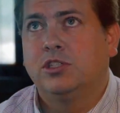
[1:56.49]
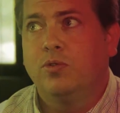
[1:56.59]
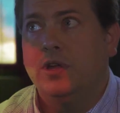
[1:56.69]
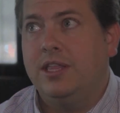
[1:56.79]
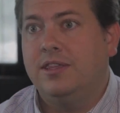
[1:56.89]

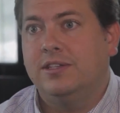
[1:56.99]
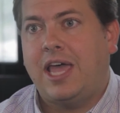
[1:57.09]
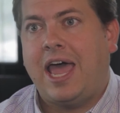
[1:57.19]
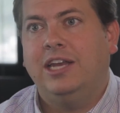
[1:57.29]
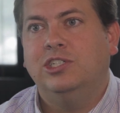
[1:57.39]
Let's create
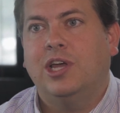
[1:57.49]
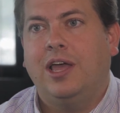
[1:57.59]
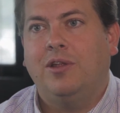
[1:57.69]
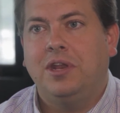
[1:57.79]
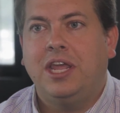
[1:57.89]
this
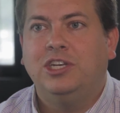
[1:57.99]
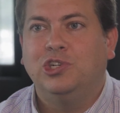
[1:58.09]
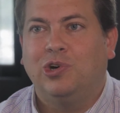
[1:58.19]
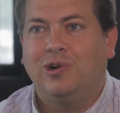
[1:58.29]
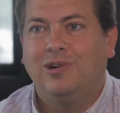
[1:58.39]
agile
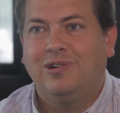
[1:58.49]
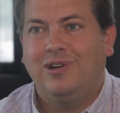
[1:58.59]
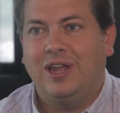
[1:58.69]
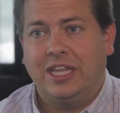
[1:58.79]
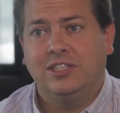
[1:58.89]
nature
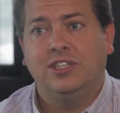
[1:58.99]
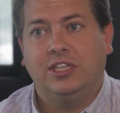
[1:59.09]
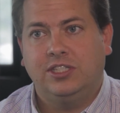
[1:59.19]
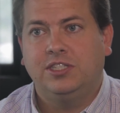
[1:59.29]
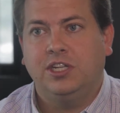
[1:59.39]

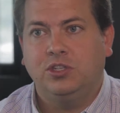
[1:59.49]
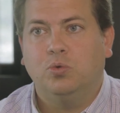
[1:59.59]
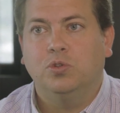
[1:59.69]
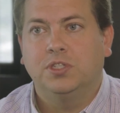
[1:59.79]
against the existing